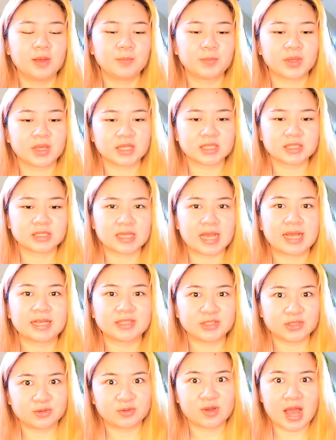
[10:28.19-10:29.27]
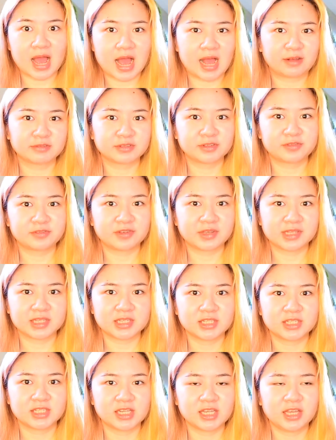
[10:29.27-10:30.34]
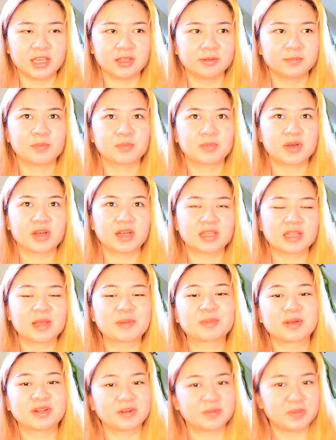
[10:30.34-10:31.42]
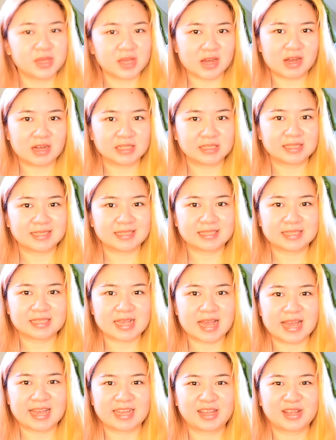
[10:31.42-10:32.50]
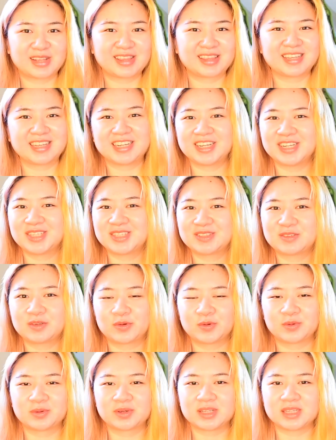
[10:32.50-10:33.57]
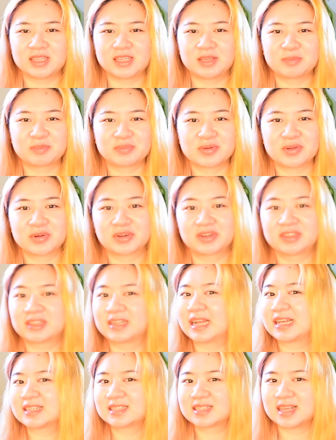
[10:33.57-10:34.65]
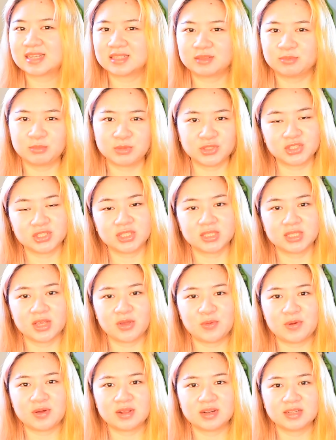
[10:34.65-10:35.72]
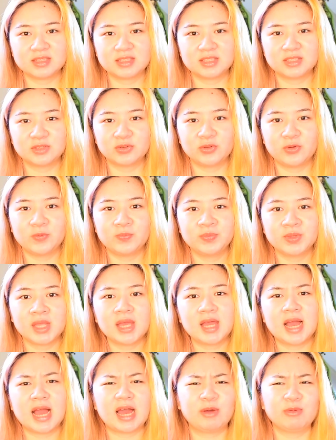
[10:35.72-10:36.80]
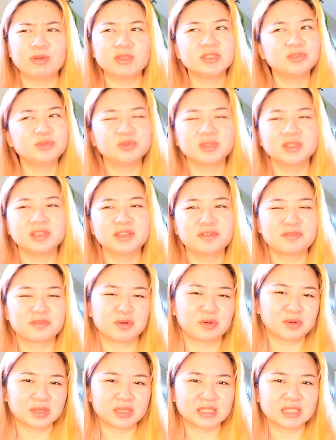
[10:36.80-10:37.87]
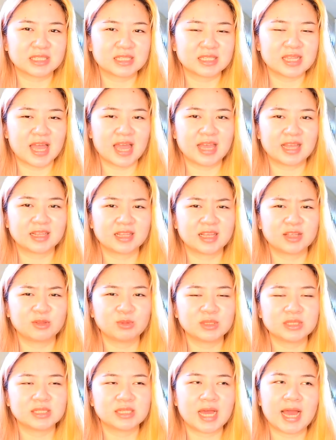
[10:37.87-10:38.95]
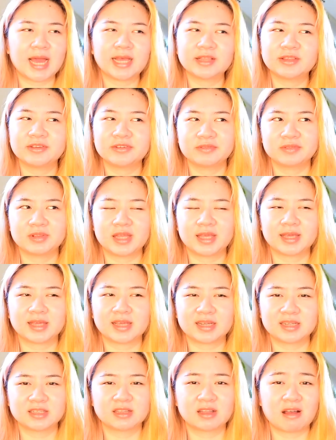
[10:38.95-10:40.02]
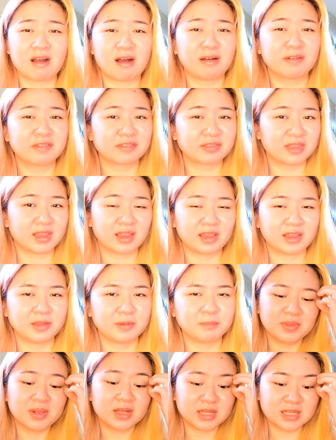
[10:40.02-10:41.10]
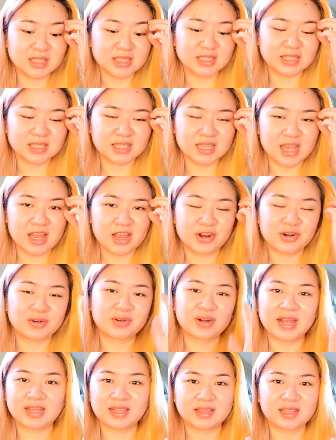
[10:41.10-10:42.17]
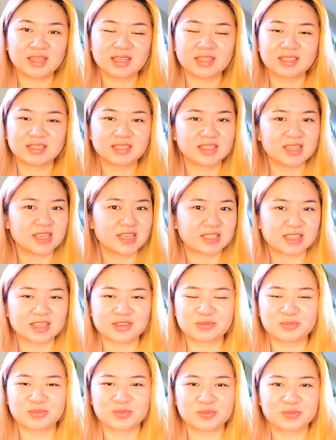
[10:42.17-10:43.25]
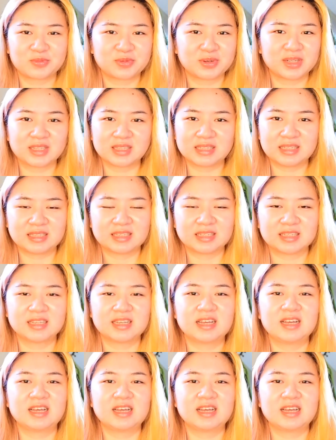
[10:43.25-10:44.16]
because I do have to finish it. But I'm gonna be honest, I didn't really progress as much as I wanted to. I wasn't really focused and it was kind of like an off day. Plus, writing isn't really